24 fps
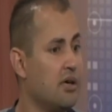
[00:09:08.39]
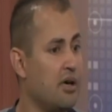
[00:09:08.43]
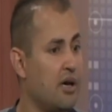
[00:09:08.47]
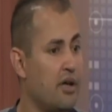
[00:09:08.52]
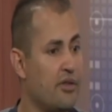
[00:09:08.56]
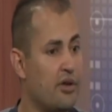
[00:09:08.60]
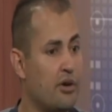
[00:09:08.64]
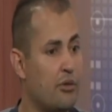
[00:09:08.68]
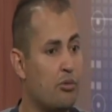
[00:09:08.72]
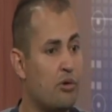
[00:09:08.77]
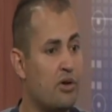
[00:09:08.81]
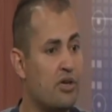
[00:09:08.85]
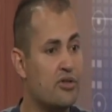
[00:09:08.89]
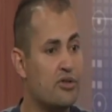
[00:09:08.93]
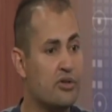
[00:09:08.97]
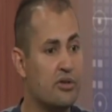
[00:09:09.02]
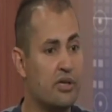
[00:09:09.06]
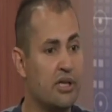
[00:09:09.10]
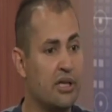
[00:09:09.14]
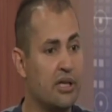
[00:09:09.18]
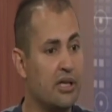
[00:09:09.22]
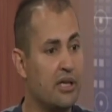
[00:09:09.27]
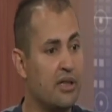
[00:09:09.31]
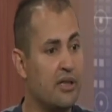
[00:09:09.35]
There was
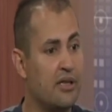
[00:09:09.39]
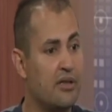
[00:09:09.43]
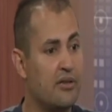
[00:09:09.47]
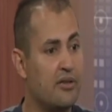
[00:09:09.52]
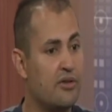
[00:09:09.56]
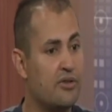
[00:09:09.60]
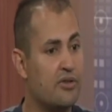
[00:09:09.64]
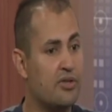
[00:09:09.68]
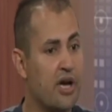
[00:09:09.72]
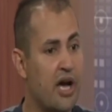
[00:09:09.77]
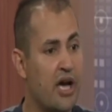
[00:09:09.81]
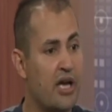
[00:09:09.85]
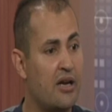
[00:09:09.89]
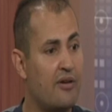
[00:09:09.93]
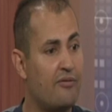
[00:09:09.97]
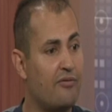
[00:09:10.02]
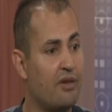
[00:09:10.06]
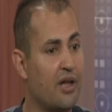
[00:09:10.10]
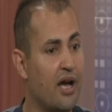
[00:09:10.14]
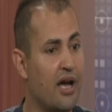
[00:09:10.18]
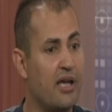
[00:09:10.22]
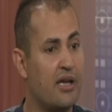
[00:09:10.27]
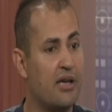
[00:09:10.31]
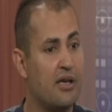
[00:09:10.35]
really this kind of
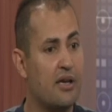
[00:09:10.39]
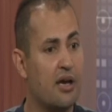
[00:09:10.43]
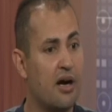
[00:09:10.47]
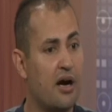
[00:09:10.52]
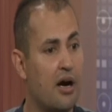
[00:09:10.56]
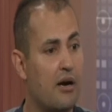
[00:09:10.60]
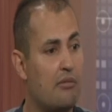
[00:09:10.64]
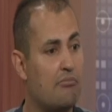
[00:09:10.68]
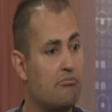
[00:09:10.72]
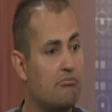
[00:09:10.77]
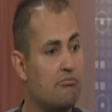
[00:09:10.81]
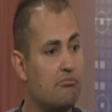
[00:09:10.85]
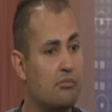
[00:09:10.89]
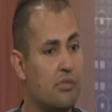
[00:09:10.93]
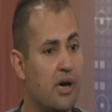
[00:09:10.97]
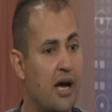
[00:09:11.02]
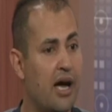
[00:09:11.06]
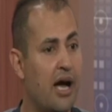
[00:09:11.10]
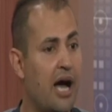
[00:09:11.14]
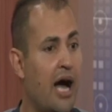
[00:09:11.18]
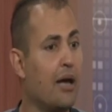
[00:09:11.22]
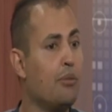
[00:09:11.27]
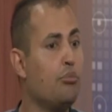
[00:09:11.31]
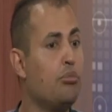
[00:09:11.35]
like,
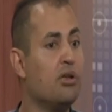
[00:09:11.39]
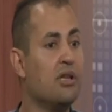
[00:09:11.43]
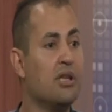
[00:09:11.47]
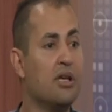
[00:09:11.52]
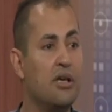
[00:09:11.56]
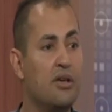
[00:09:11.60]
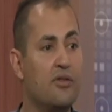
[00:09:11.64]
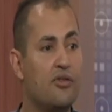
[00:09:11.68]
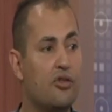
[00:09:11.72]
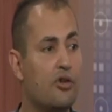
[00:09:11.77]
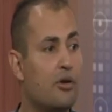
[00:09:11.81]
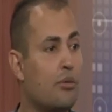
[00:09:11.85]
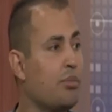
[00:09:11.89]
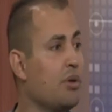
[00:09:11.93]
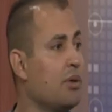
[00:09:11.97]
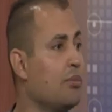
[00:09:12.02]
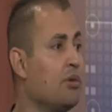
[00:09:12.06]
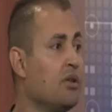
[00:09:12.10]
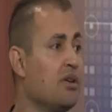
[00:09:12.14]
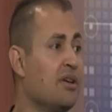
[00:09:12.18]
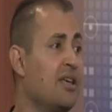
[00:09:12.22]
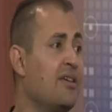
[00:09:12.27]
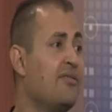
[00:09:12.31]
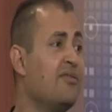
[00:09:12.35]
I believe some
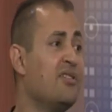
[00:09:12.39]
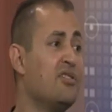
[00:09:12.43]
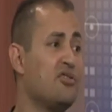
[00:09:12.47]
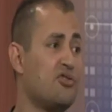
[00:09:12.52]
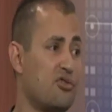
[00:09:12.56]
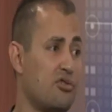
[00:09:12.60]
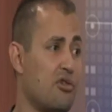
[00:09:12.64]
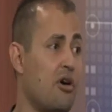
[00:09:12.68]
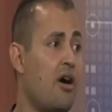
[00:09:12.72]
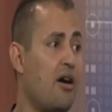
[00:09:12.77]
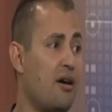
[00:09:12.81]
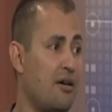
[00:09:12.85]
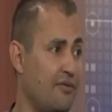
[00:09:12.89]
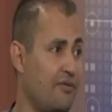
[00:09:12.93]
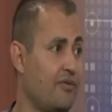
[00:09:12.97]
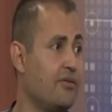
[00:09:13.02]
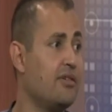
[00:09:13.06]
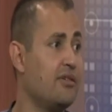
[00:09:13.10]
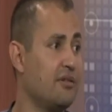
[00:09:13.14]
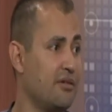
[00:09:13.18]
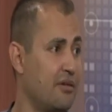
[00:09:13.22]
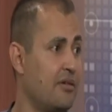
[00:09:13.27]
people even starved.